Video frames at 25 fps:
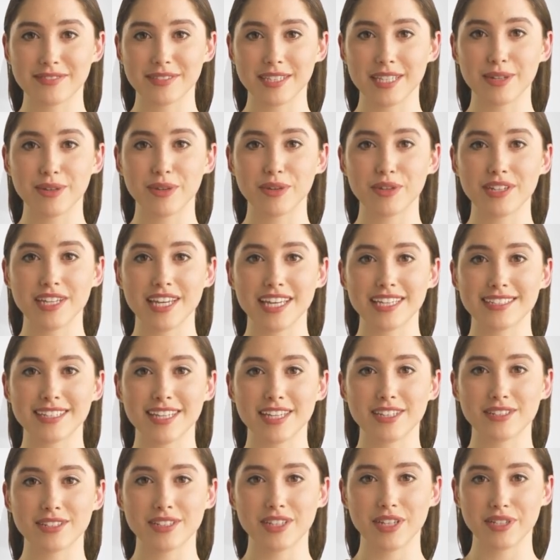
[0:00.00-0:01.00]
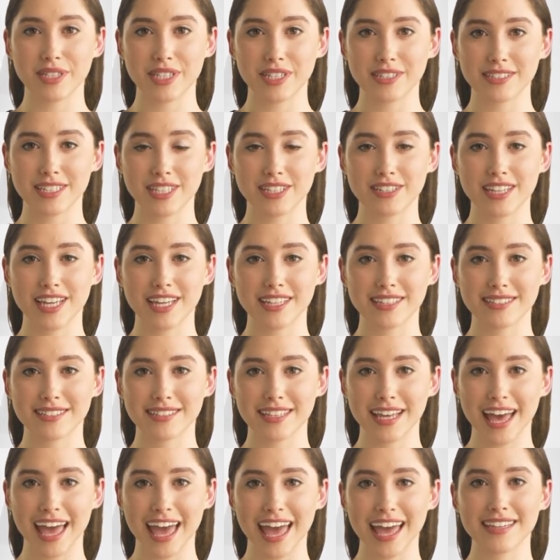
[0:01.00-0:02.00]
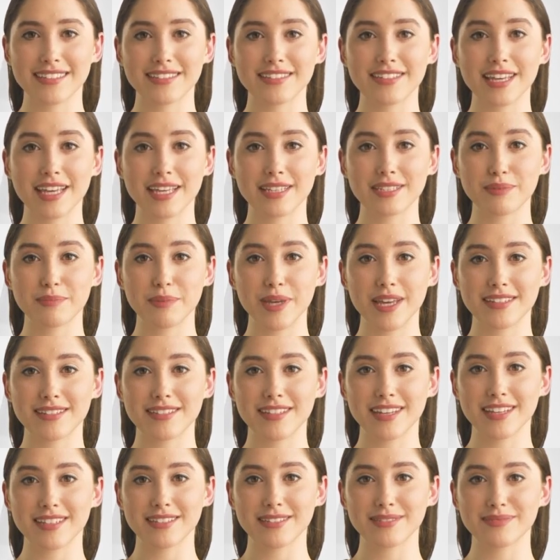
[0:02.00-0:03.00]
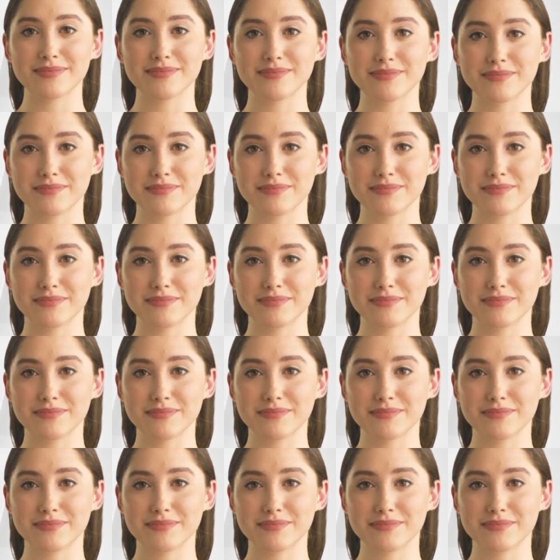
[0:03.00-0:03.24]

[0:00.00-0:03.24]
the organizational conditions, and the expenses.